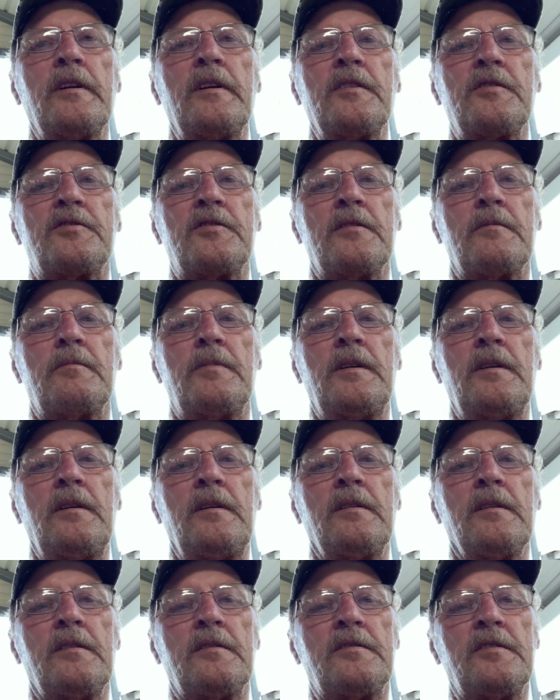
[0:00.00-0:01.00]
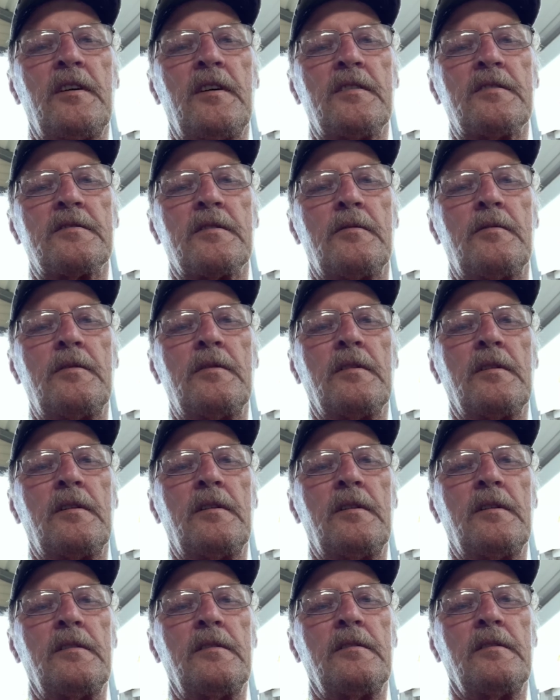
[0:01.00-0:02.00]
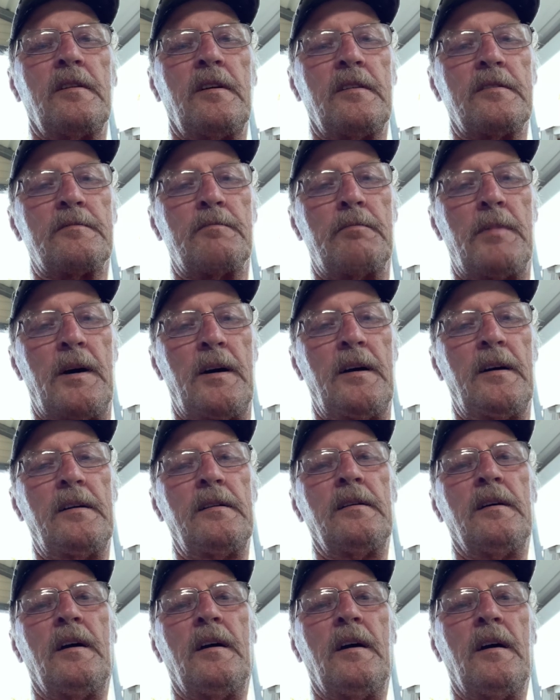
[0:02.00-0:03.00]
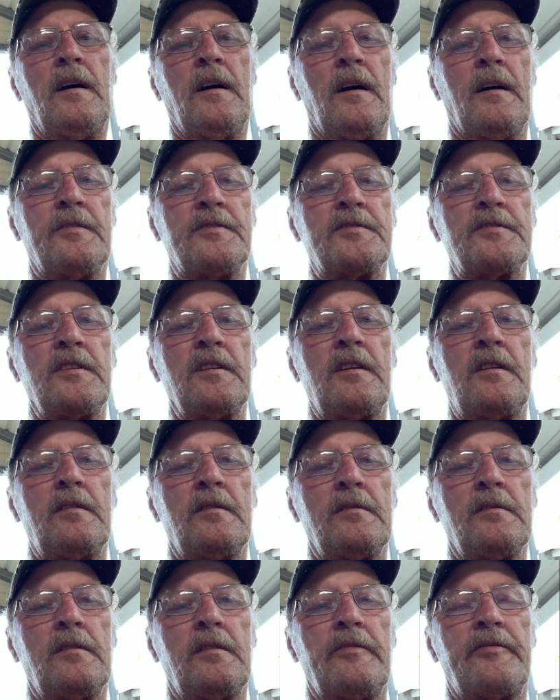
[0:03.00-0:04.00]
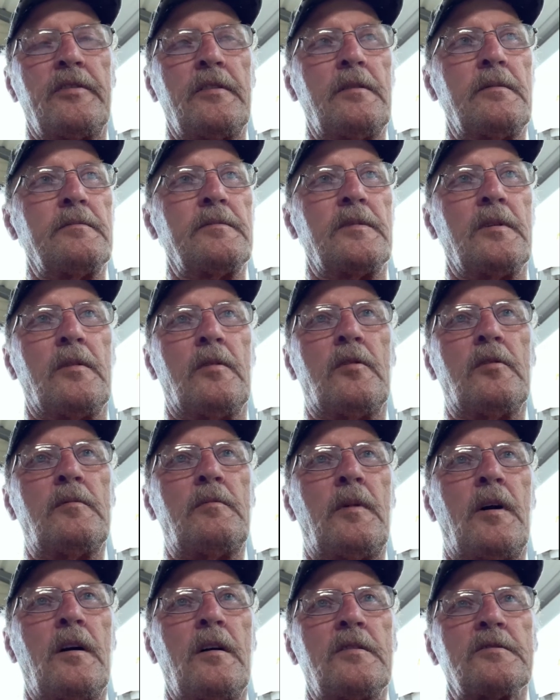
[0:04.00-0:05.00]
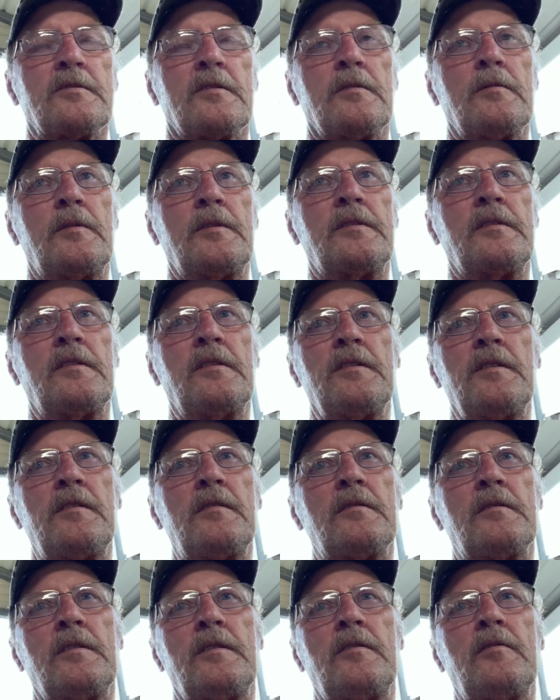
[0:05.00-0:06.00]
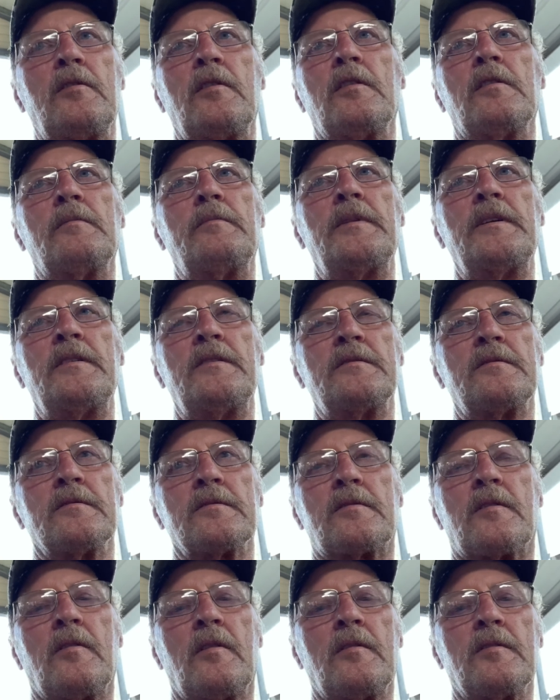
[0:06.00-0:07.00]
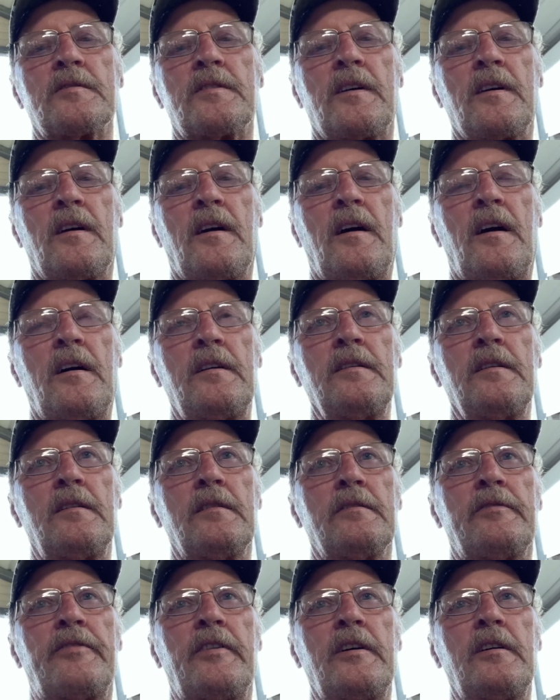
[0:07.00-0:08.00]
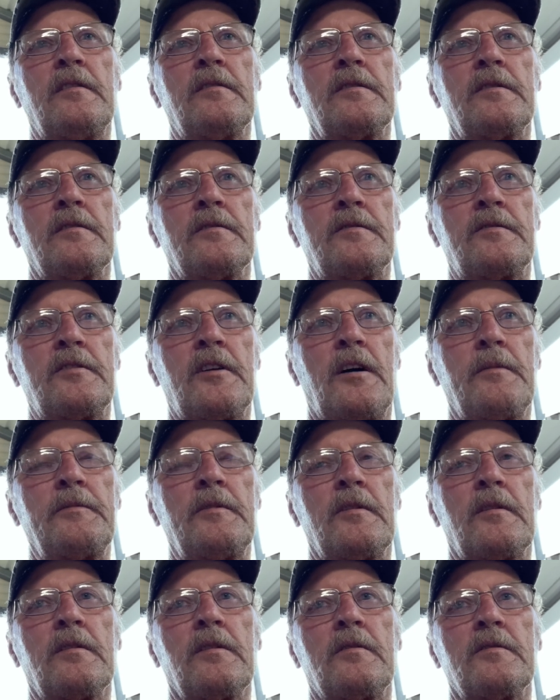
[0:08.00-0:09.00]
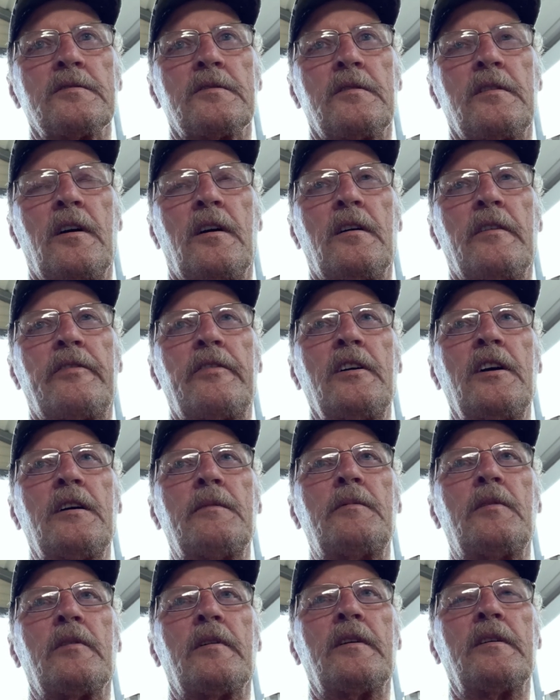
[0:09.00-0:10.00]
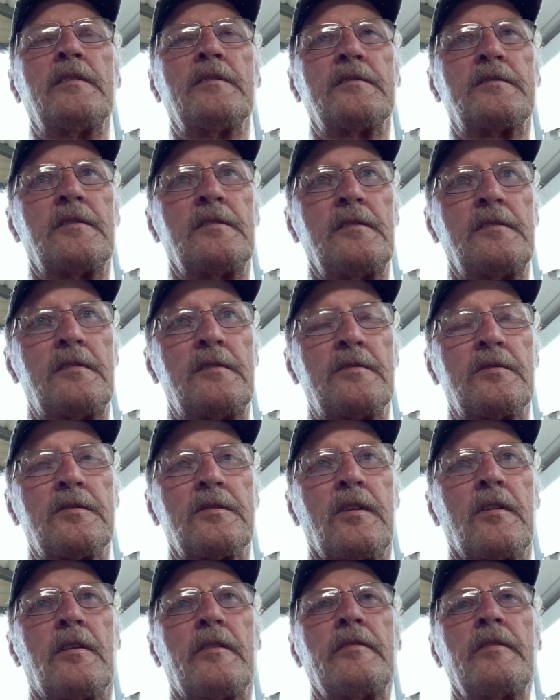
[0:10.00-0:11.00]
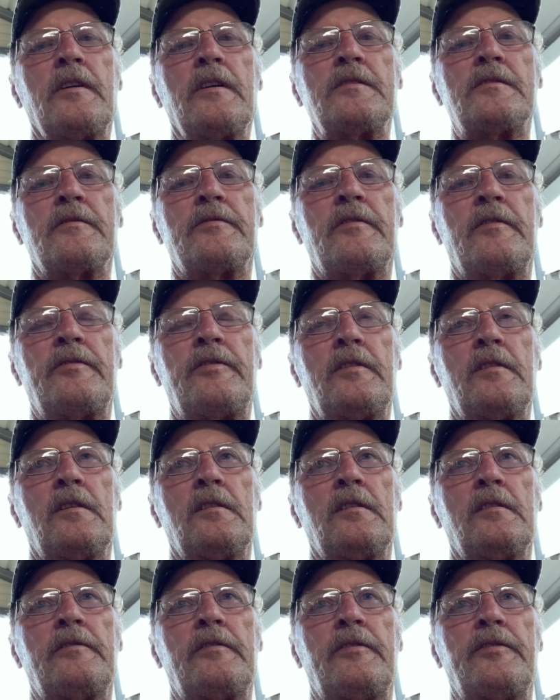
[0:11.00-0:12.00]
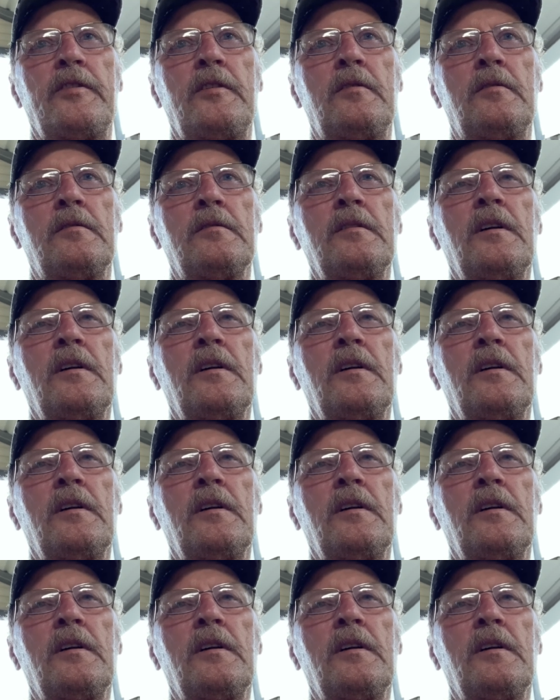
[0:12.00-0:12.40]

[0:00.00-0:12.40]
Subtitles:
should be, and chances are real good it's bad. I've seen it from the old models all the way to the newer ULBs. Those coils get hot and they'll fail, they'll drop, they'll close the diaphragm on it and starve the engine for fuel.